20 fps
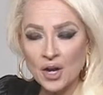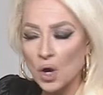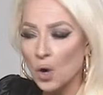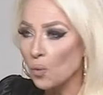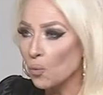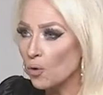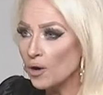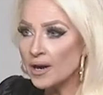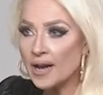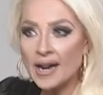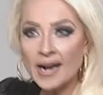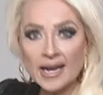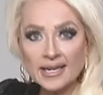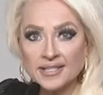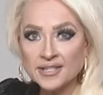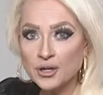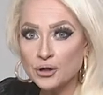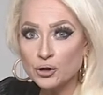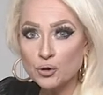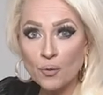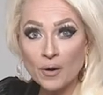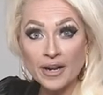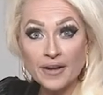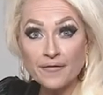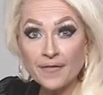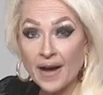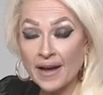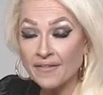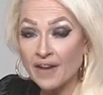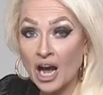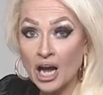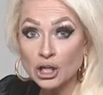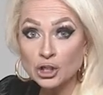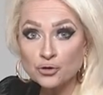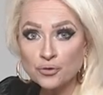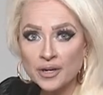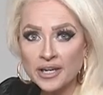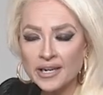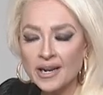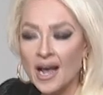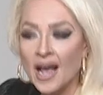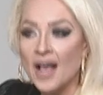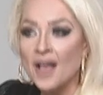We're not asking twenty-five hundred dollars.